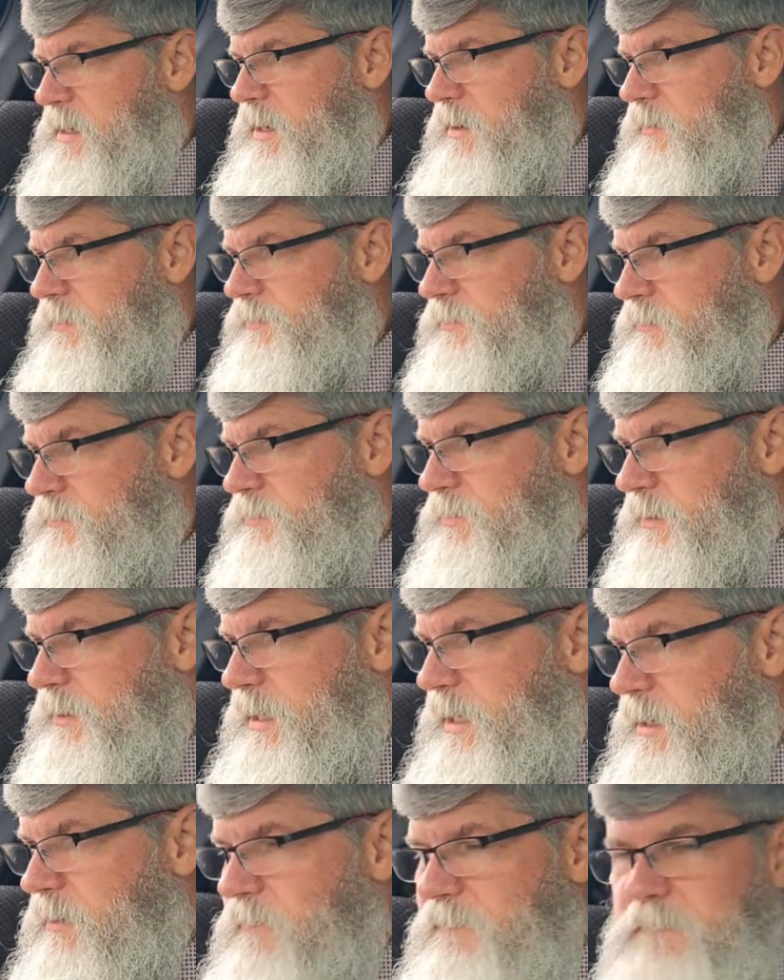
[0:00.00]
I also took
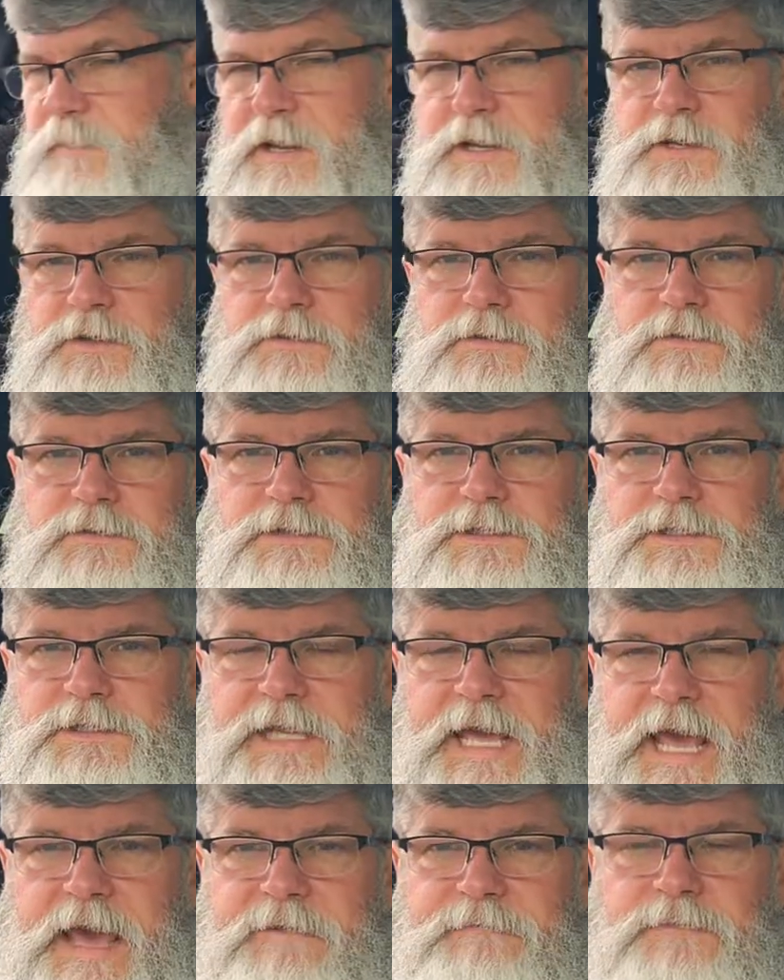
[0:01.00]
care of my news
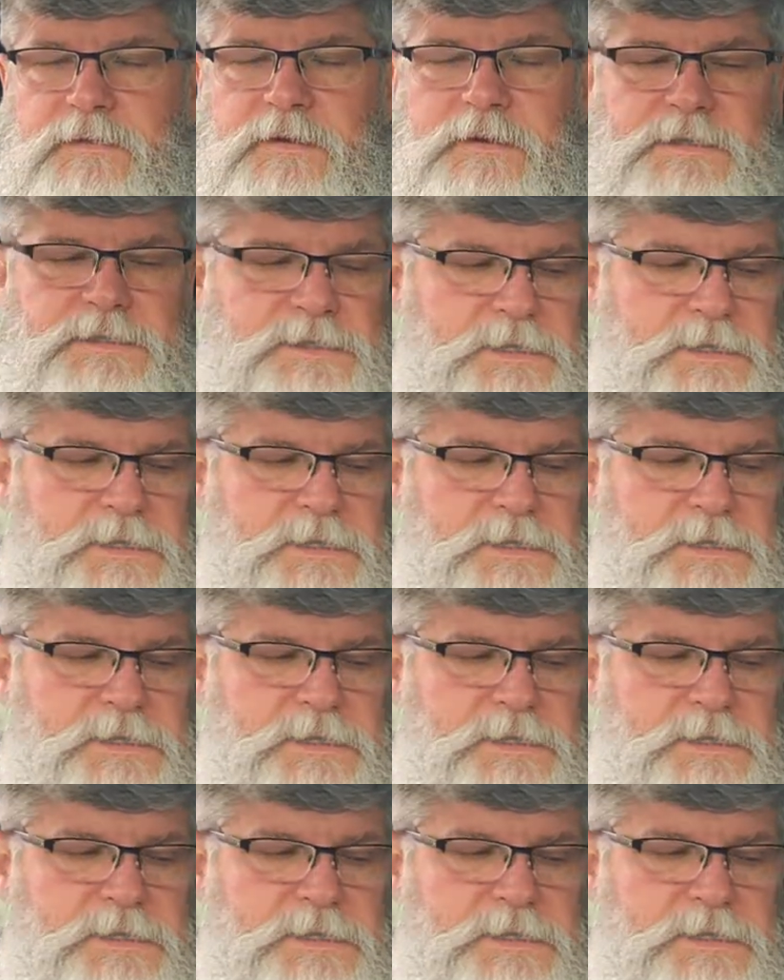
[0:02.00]
advert.